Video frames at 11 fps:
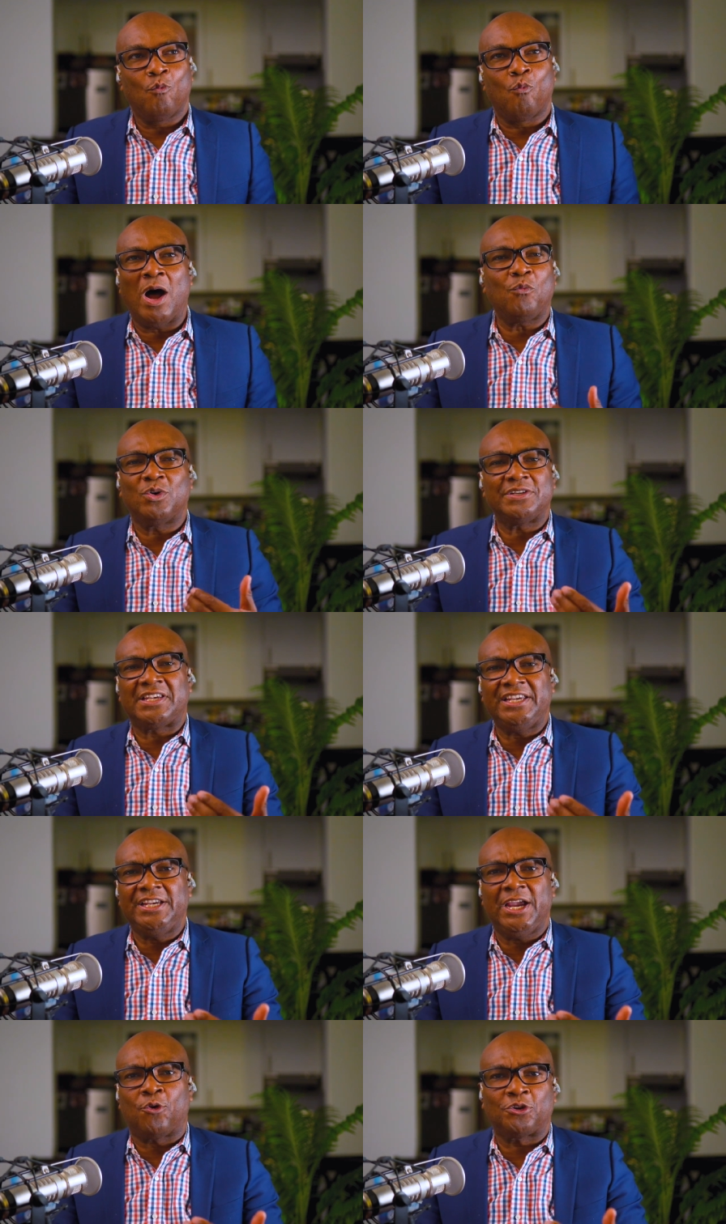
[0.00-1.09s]
what was
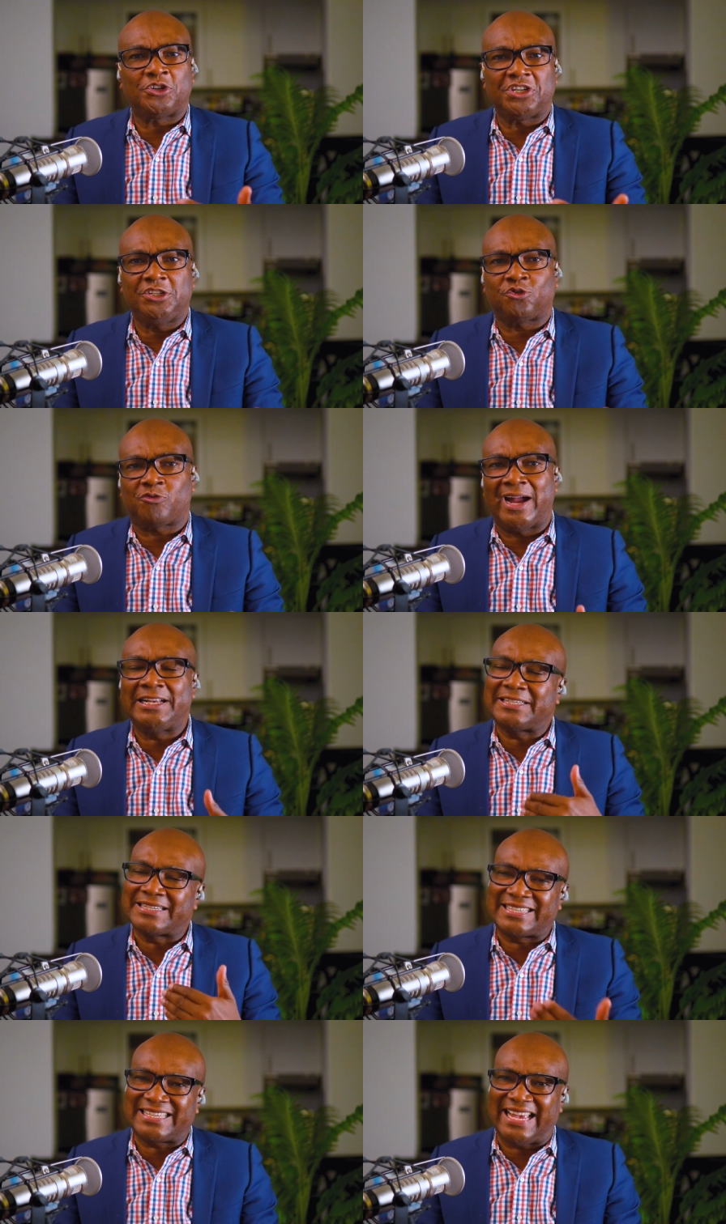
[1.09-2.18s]
he or she trying to
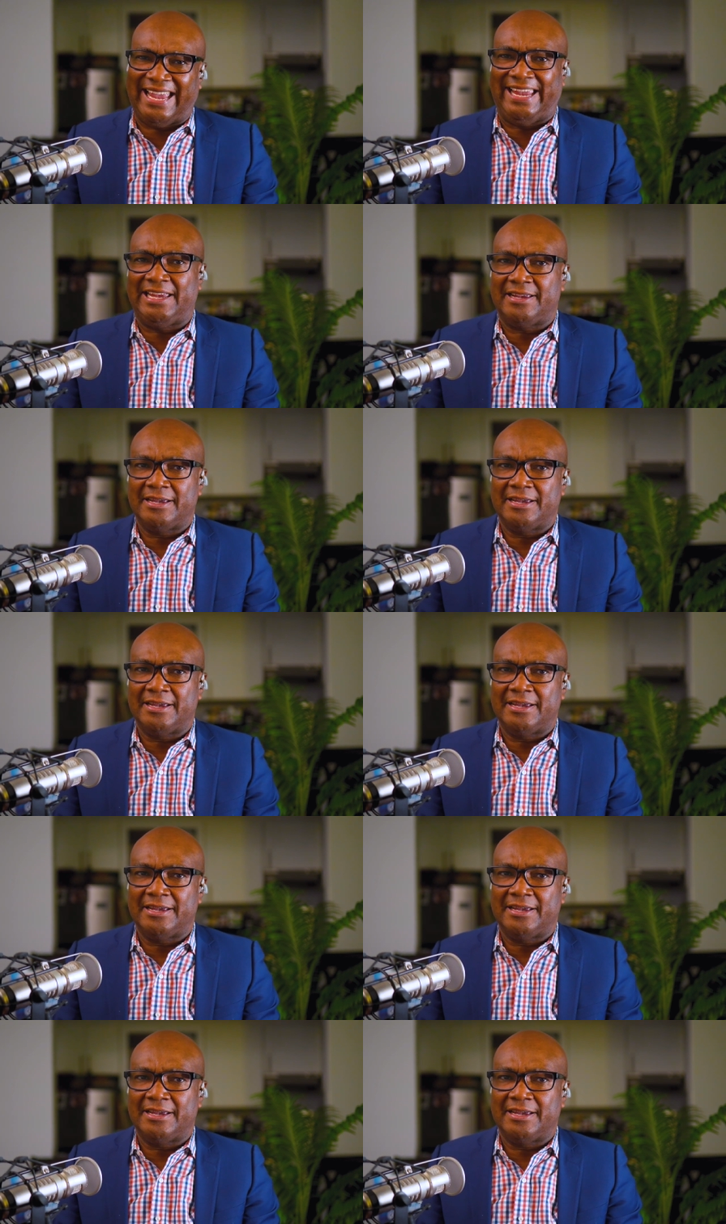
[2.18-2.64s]
say?